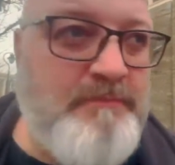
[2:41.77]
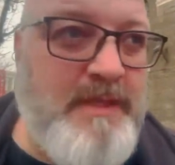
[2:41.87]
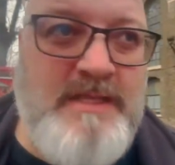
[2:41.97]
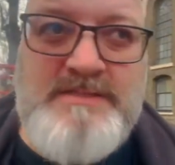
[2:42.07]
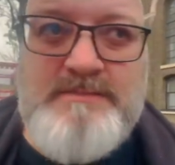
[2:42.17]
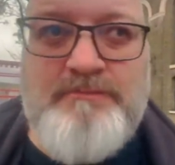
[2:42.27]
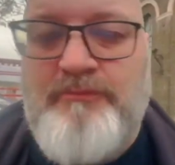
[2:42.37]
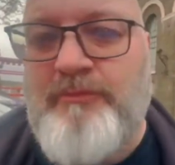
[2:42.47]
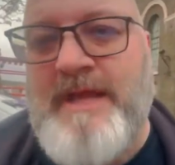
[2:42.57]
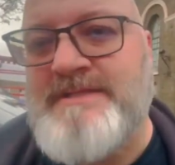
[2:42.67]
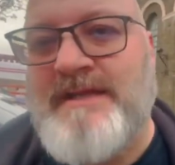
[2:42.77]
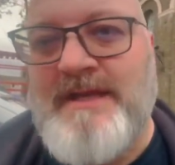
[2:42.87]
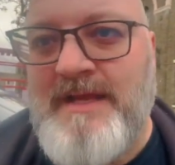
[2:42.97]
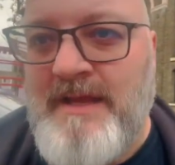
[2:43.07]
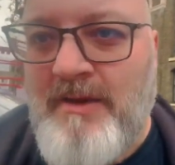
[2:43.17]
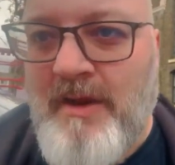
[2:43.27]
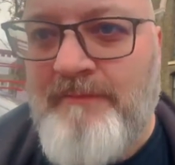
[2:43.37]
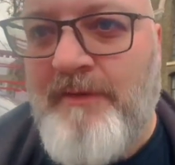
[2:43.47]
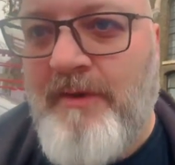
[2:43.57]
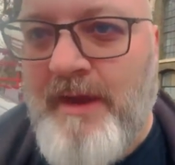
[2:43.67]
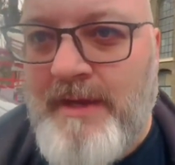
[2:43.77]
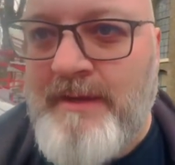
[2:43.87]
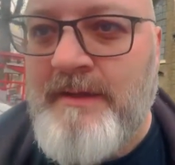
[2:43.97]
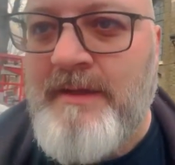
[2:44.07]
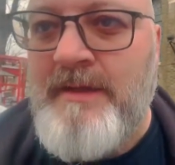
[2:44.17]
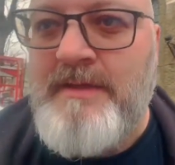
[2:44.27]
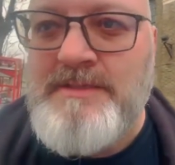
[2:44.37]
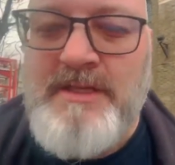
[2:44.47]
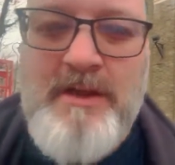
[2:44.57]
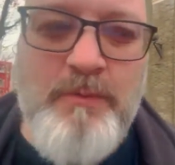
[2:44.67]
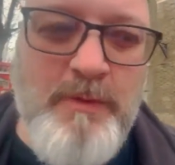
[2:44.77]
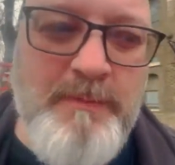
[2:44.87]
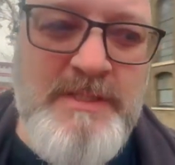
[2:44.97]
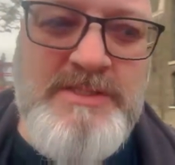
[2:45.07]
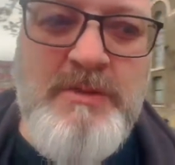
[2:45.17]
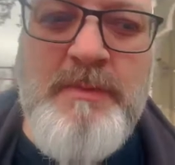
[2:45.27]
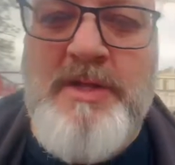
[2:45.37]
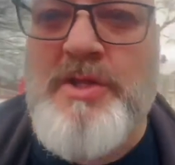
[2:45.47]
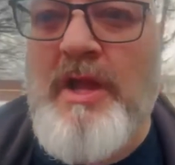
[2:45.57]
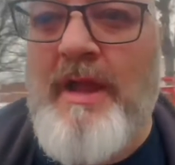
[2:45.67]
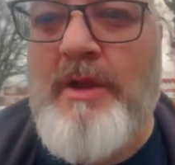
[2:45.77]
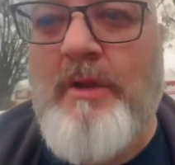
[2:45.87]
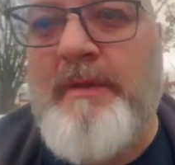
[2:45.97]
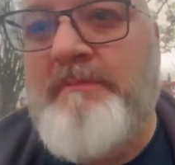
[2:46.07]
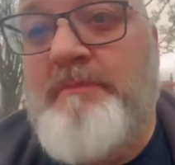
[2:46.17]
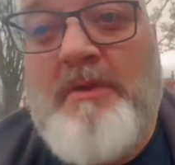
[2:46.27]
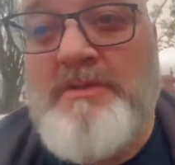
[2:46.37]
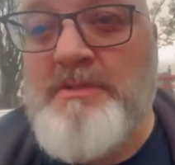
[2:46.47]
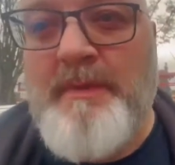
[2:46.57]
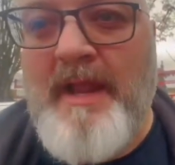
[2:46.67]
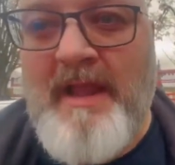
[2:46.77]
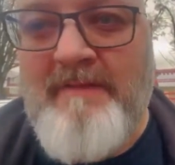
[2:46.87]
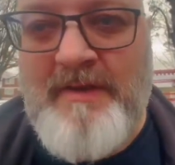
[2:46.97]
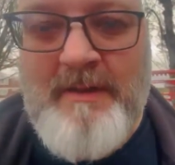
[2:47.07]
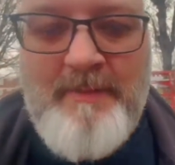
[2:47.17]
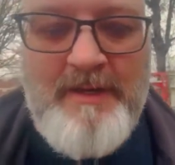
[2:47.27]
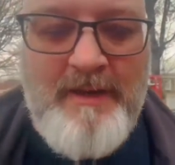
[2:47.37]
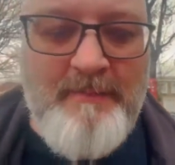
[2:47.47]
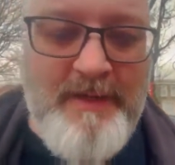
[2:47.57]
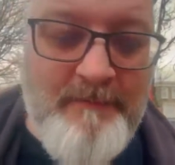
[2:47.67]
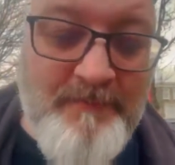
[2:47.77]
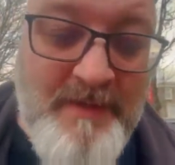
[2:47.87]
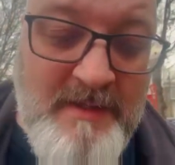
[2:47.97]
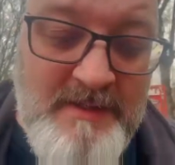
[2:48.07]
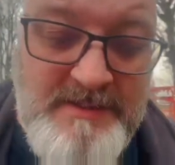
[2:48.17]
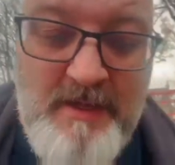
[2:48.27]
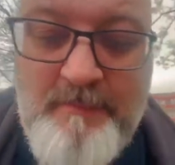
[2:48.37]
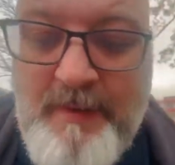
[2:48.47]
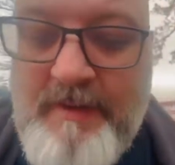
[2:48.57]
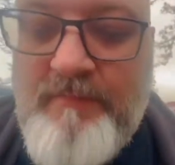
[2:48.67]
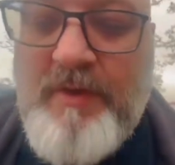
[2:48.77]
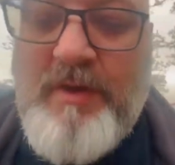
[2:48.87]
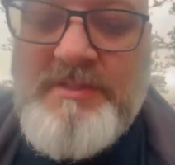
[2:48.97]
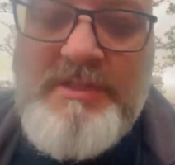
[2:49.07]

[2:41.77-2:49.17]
it's practically a like for like. So it wouldn't be too much outgoing because we'll be having that money coming in. So, but in regards to